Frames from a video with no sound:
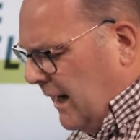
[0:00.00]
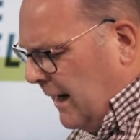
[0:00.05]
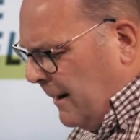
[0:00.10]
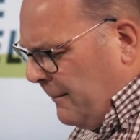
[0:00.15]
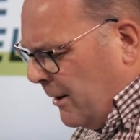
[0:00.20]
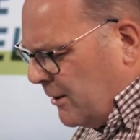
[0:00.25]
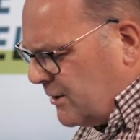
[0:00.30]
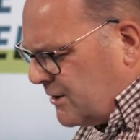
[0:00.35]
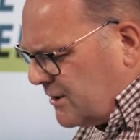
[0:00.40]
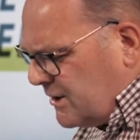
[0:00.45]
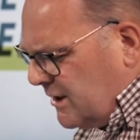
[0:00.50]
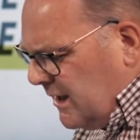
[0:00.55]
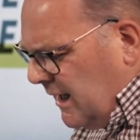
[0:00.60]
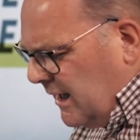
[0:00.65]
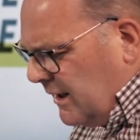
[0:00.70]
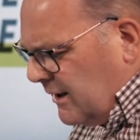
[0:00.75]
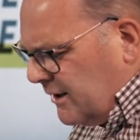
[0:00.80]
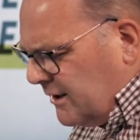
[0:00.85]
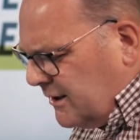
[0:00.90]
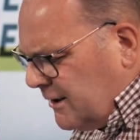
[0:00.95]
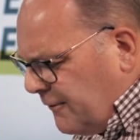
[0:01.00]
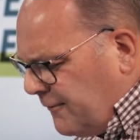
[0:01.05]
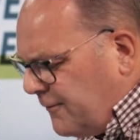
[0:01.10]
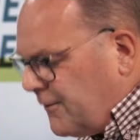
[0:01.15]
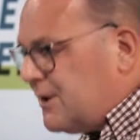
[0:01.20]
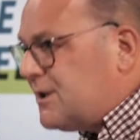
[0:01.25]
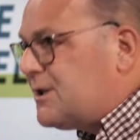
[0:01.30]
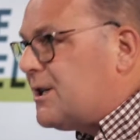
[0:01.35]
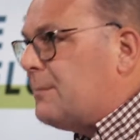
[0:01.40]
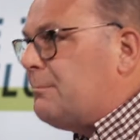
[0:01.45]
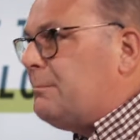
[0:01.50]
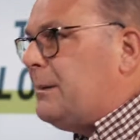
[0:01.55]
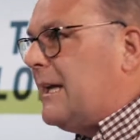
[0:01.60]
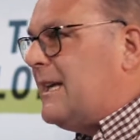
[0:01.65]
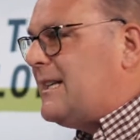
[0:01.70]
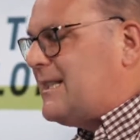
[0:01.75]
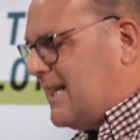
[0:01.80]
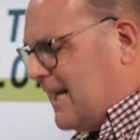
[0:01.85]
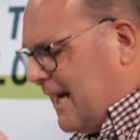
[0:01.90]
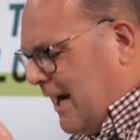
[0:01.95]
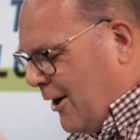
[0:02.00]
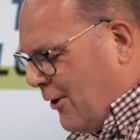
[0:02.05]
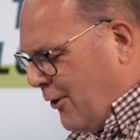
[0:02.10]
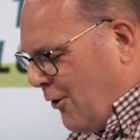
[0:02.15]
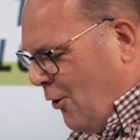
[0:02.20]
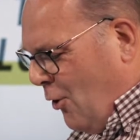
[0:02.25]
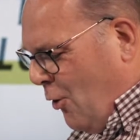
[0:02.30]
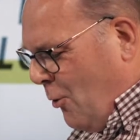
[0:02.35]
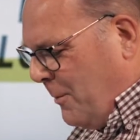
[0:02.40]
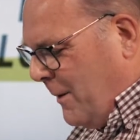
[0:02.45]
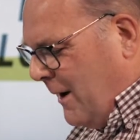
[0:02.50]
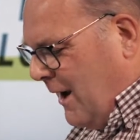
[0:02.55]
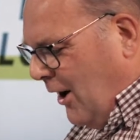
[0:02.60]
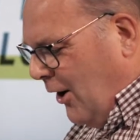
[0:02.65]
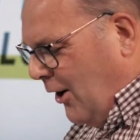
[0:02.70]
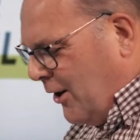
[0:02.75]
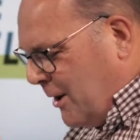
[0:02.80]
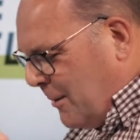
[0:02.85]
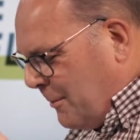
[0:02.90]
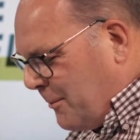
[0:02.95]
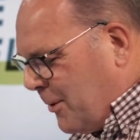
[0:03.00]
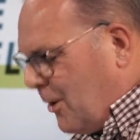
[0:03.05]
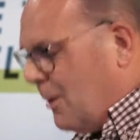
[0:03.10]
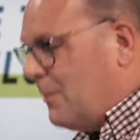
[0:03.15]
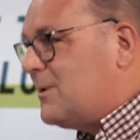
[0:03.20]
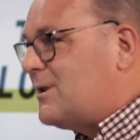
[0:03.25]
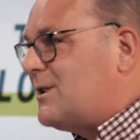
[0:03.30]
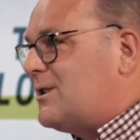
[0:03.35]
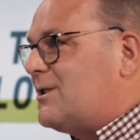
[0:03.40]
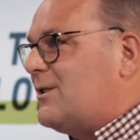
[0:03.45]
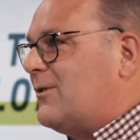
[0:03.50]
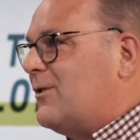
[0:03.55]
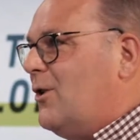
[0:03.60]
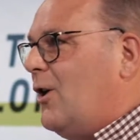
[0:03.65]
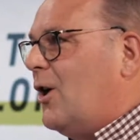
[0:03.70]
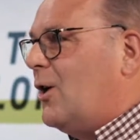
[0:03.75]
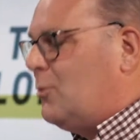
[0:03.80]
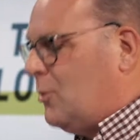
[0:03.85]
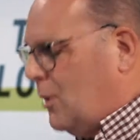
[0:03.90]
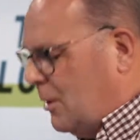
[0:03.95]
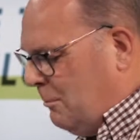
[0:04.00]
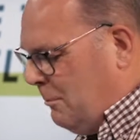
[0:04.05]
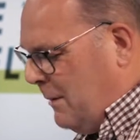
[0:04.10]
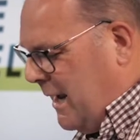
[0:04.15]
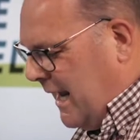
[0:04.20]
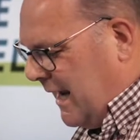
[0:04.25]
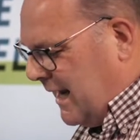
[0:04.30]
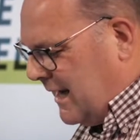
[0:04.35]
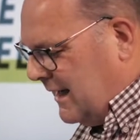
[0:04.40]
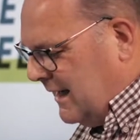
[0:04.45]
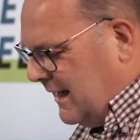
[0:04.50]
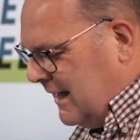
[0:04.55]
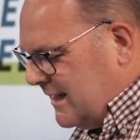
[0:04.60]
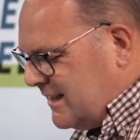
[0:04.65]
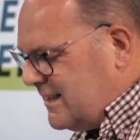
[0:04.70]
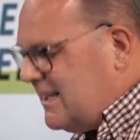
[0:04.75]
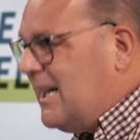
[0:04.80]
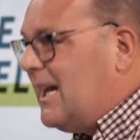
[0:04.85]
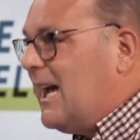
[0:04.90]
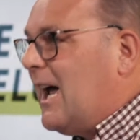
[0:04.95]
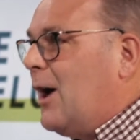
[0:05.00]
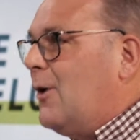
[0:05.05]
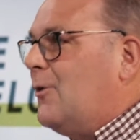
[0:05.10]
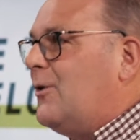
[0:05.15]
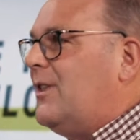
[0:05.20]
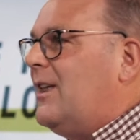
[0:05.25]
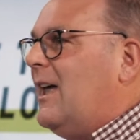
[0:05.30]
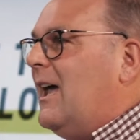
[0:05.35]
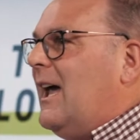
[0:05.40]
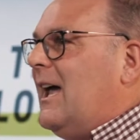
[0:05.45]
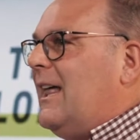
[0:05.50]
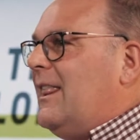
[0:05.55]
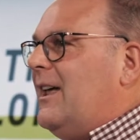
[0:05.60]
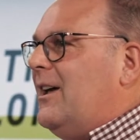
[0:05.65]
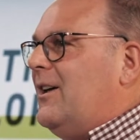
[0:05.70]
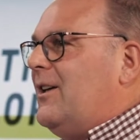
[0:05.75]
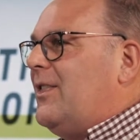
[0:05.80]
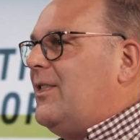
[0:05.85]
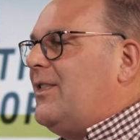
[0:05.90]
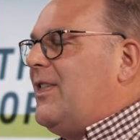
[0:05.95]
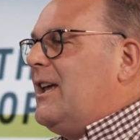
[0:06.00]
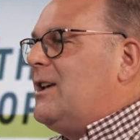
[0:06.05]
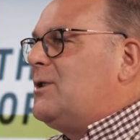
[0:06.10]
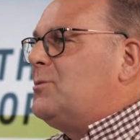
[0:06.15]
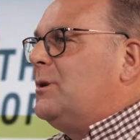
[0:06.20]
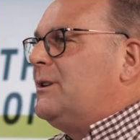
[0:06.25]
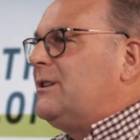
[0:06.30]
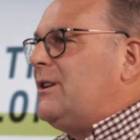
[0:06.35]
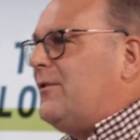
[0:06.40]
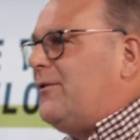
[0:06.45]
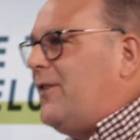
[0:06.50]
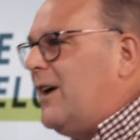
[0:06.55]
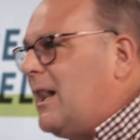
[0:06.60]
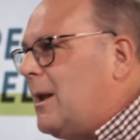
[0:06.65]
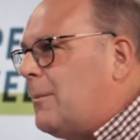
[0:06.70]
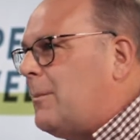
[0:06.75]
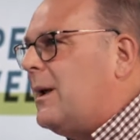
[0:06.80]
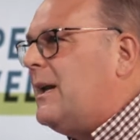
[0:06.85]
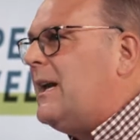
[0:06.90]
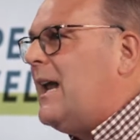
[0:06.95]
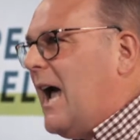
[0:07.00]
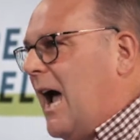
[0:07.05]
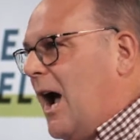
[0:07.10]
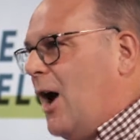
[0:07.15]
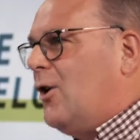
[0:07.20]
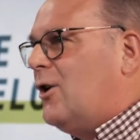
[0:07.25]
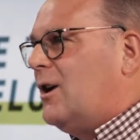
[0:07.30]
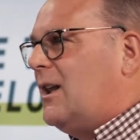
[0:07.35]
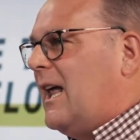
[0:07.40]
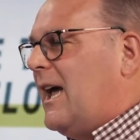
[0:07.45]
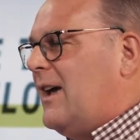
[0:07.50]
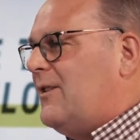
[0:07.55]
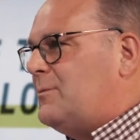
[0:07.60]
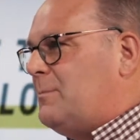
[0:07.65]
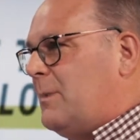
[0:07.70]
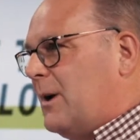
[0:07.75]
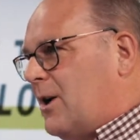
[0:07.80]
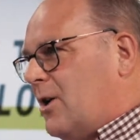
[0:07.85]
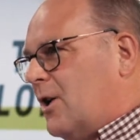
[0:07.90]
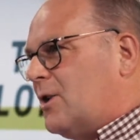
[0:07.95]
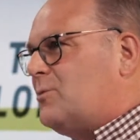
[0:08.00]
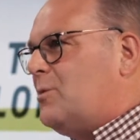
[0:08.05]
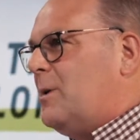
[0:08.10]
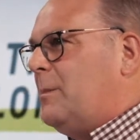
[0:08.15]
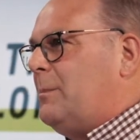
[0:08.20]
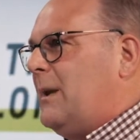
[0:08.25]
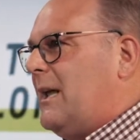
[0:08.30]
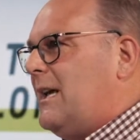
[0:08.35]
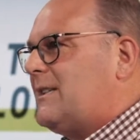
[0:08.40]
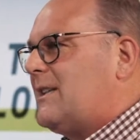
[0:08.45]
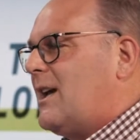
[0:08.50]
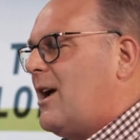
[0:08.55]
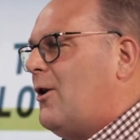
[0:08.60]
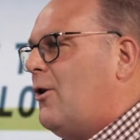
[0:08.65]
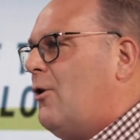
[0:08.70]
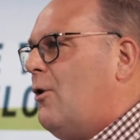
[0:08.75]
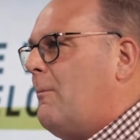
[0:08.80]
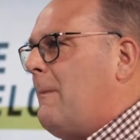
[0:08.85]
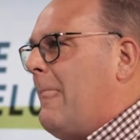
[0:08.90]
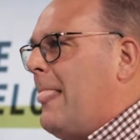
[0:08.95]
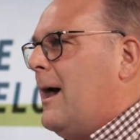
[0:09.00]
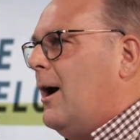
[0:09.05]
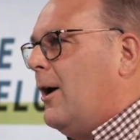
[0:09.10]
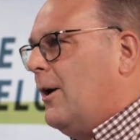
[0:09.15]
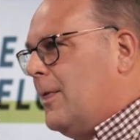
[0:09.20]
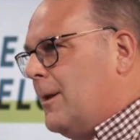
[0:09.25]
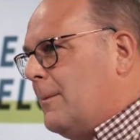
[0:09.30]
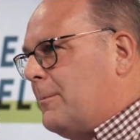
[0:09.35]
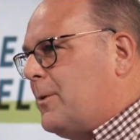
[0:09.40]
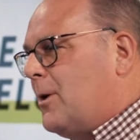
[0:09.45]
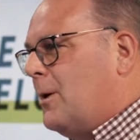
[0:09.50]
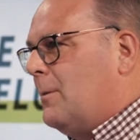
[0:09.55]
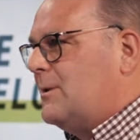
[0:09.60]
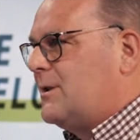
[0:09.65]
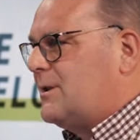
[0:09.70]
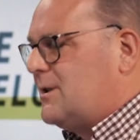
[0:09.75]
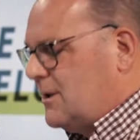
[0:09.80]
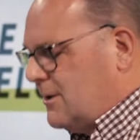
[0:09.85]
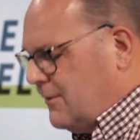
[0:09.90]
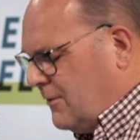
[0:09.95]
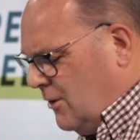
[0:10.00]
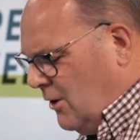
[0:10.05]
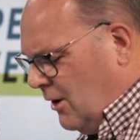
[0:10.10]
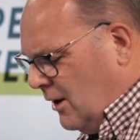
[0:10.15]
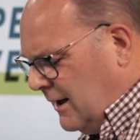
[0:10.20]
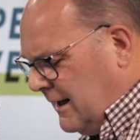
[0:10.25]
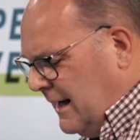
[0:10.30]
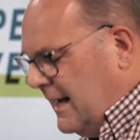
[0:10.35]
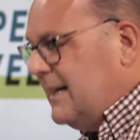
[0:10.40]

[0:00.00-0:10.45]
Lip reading: about seeing the difference that placing our hope on the promises of God will make, seeing how the things will develop in our lives because we place our hope on the promises of God.